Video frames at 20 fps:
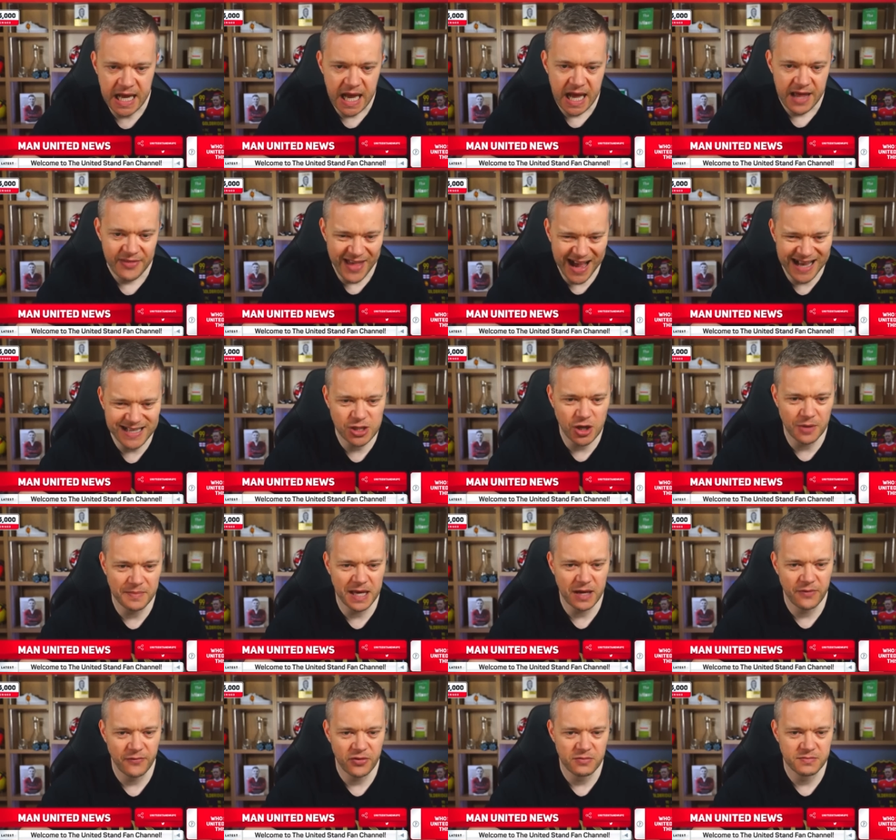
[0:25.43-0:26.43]
That's coming
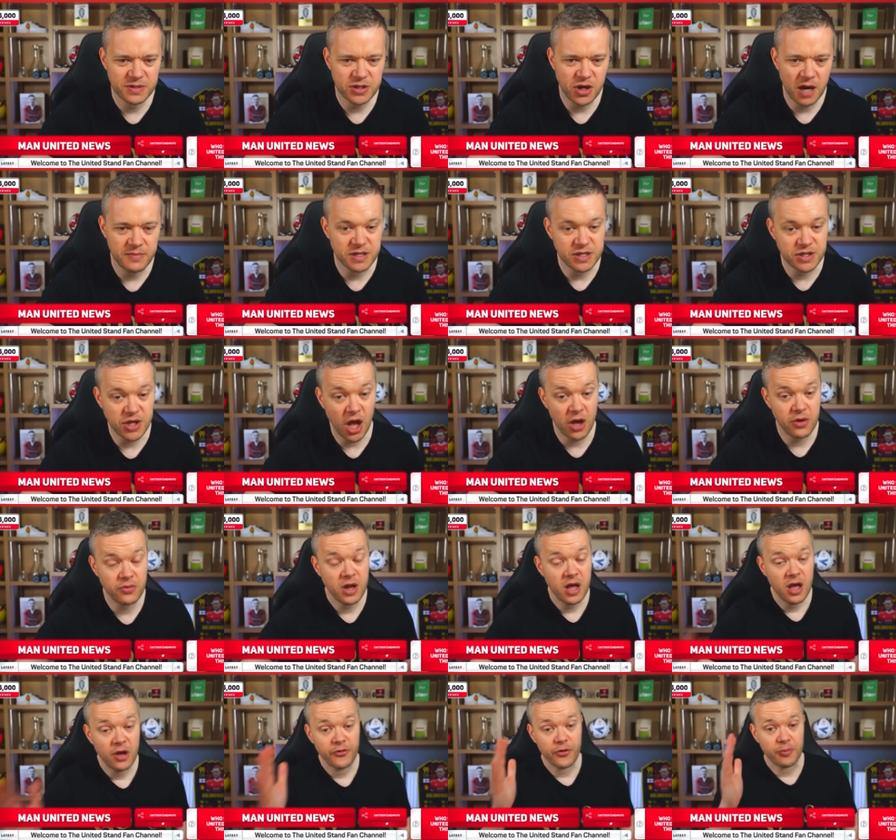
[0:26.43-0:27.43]
in from Simon Stone.
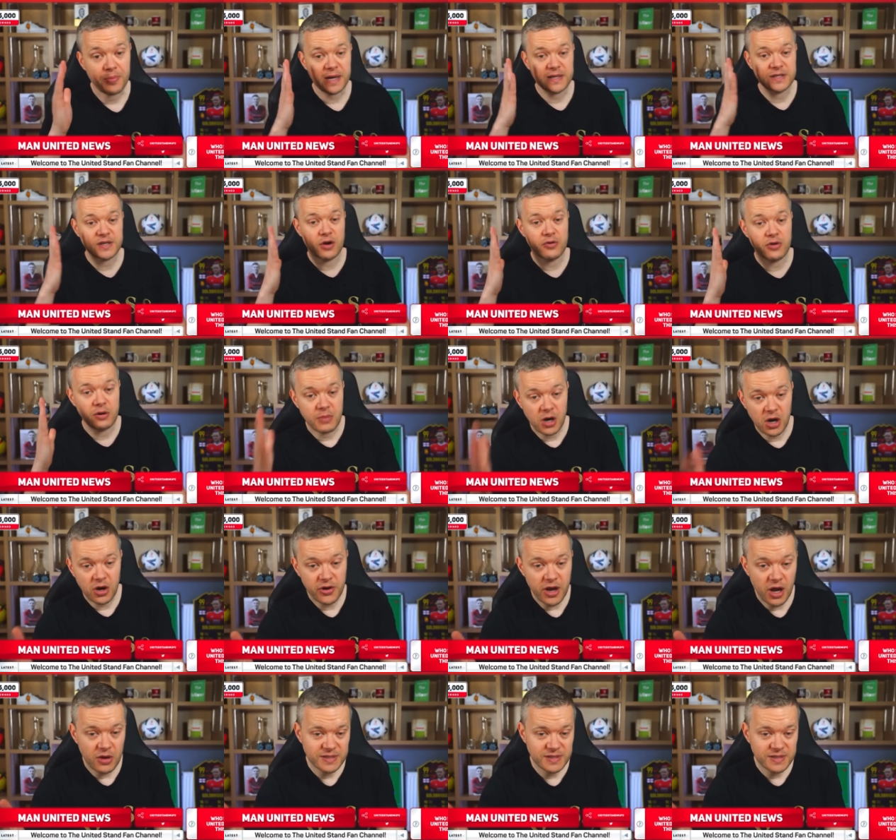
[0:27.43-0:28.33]
Fabrizio Romano,